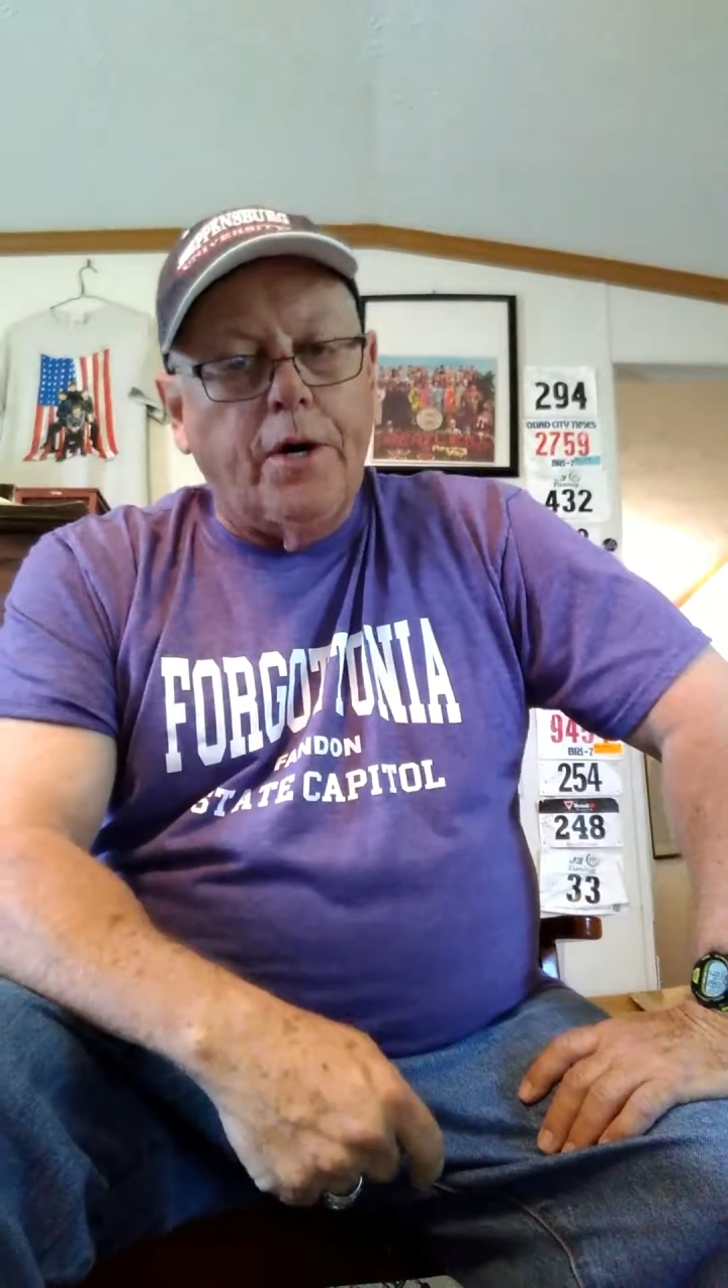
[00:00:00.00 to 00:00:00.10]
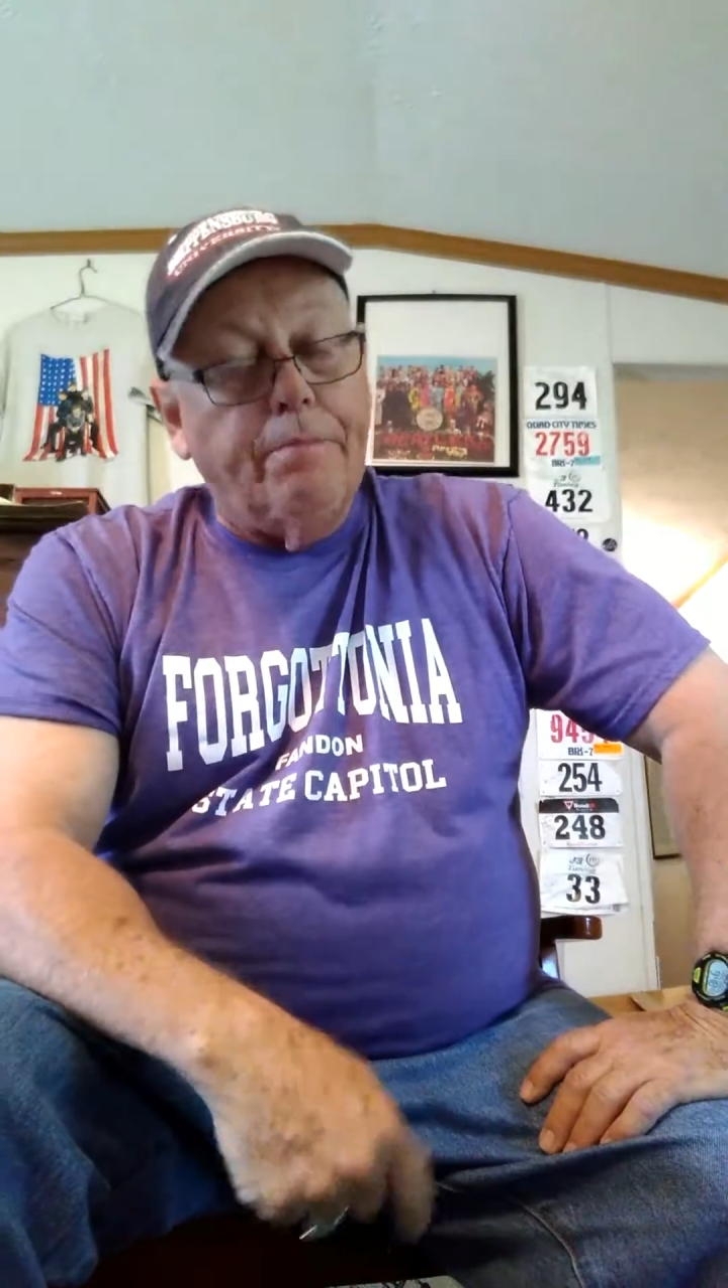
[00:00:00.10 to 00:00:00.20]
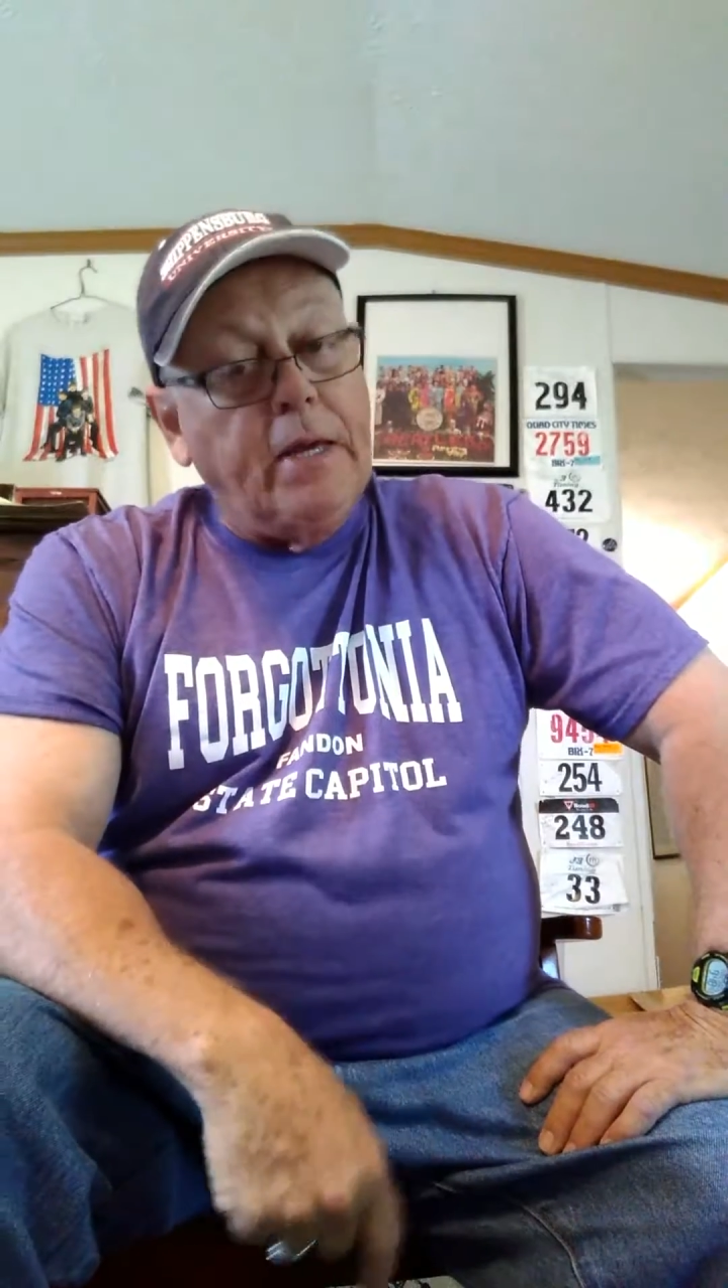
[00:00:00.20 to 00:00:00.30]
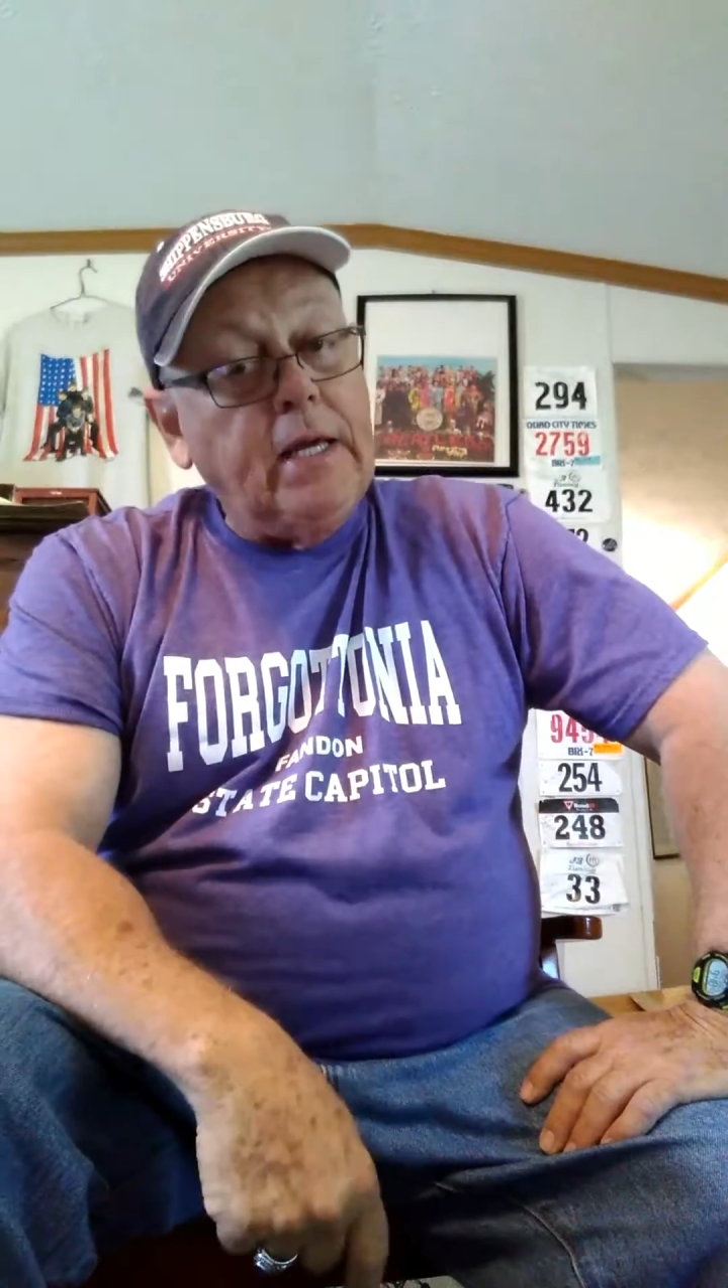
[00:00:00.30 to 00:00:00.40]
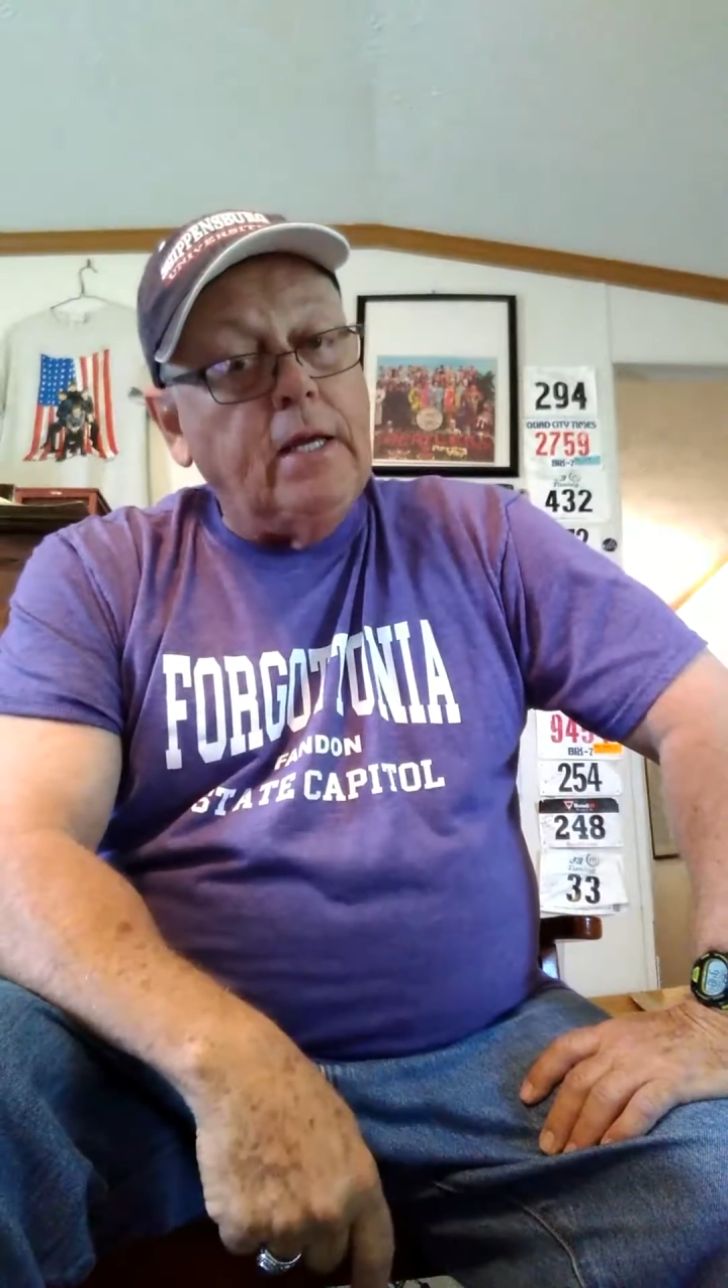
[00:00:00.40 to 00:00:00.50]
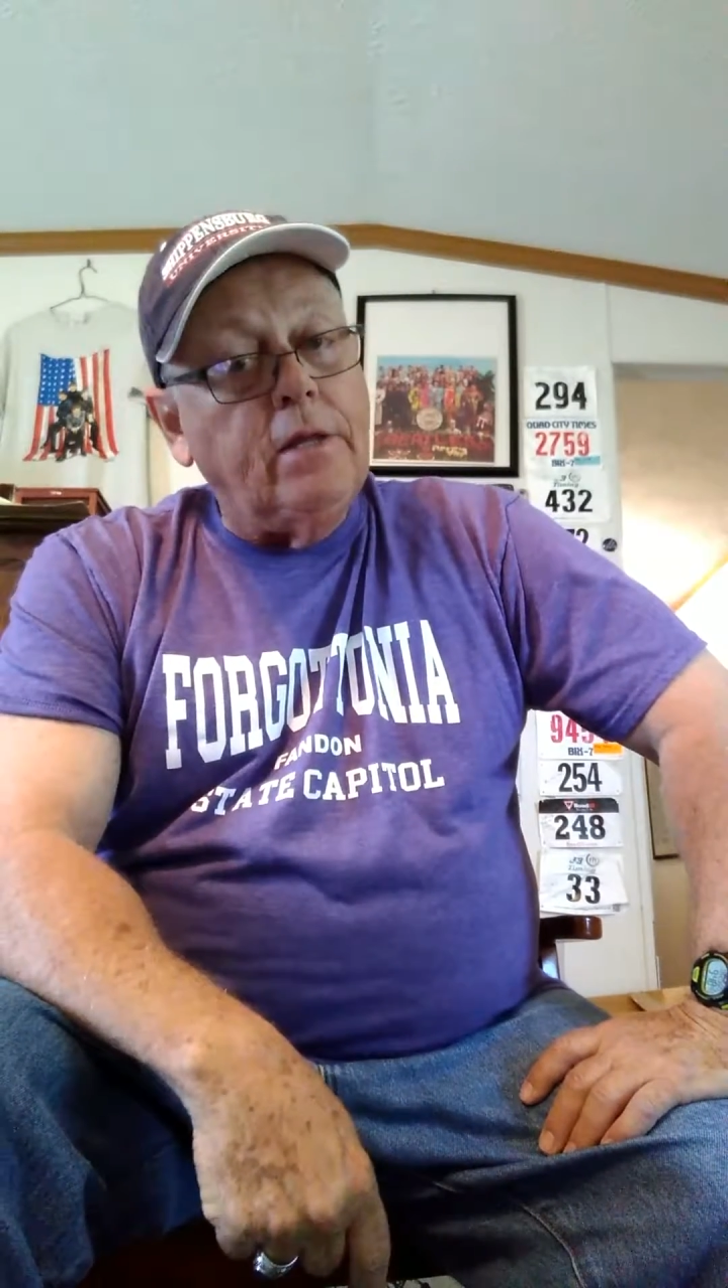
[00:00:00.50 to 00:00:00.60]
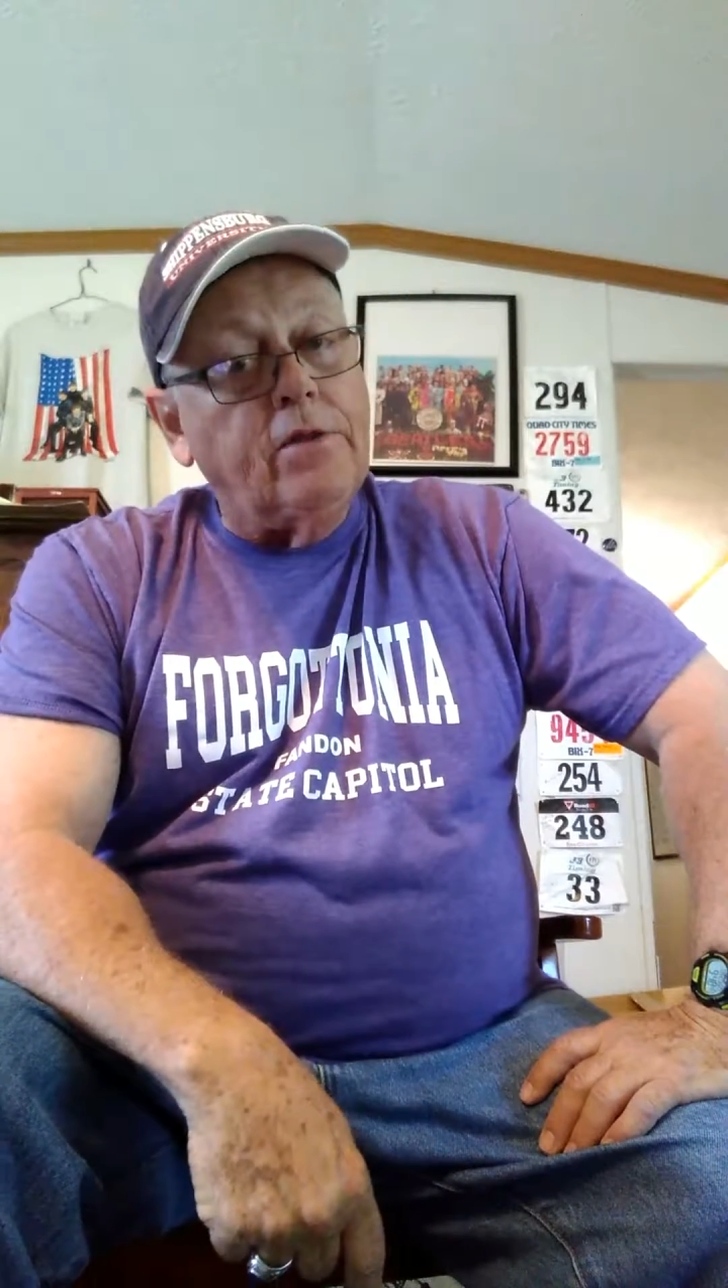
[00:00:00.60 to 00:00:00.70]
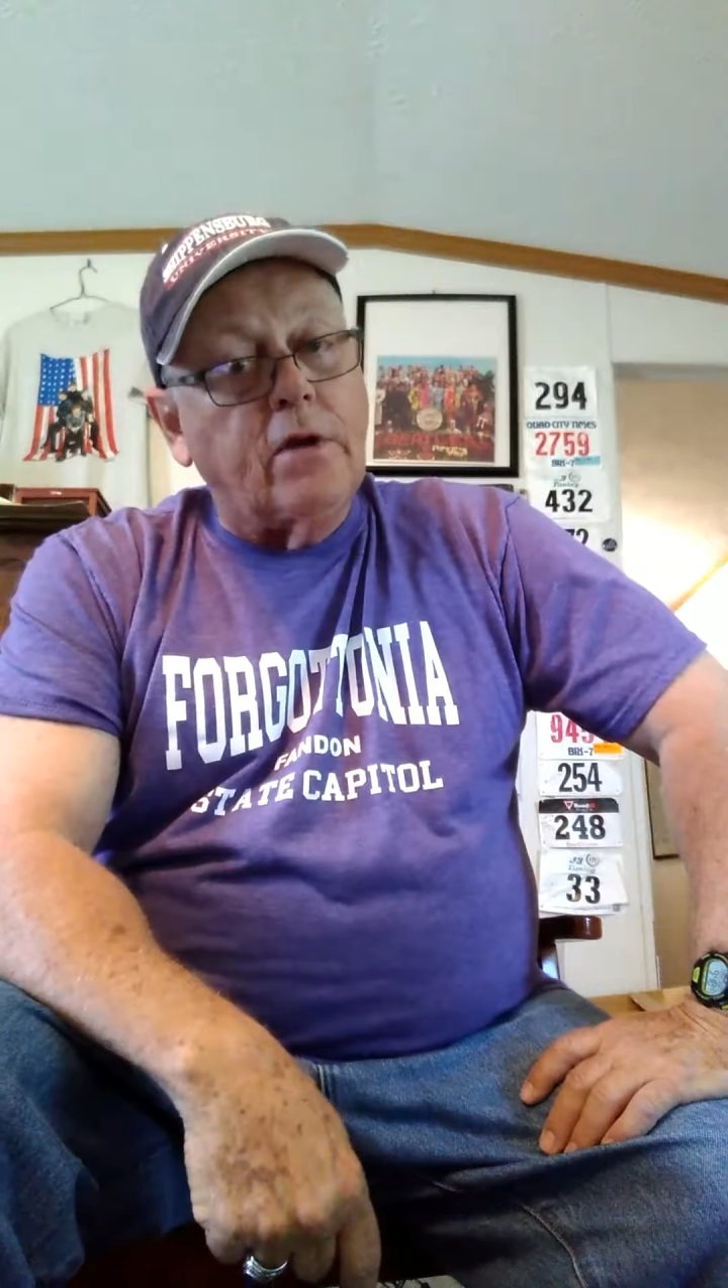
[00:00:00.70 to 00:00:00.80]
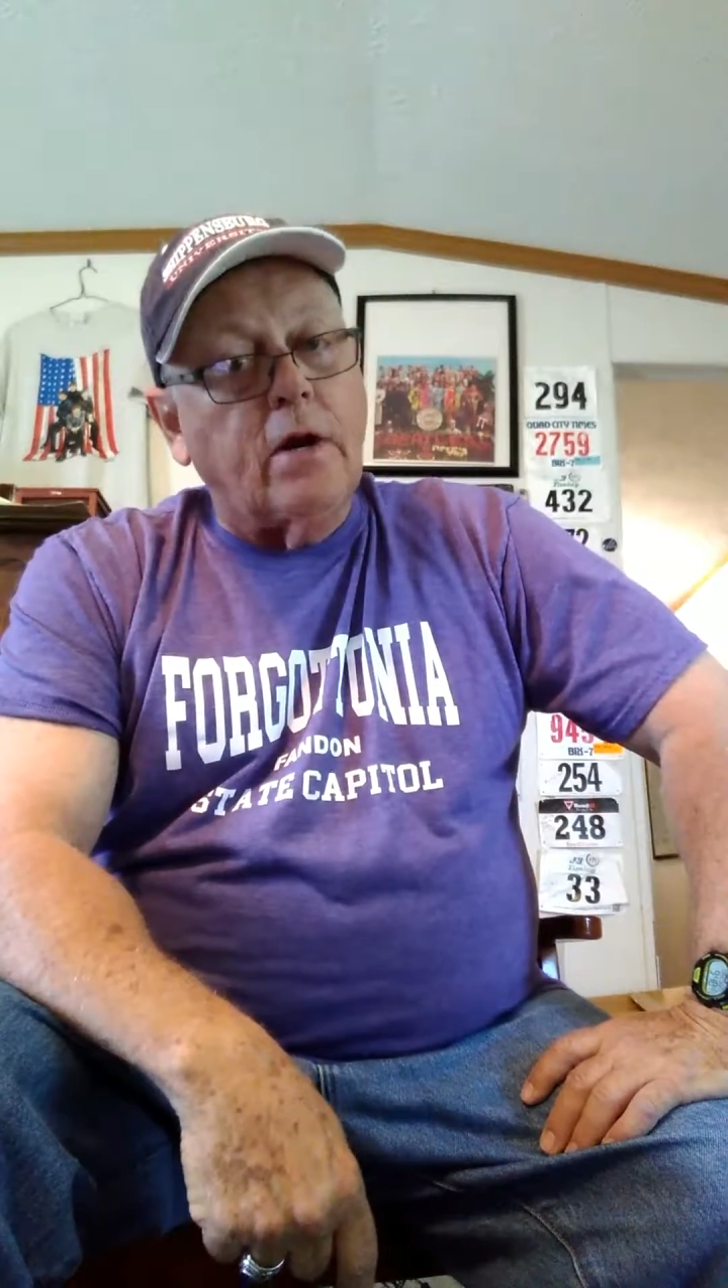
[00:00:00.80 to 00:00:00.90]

and beans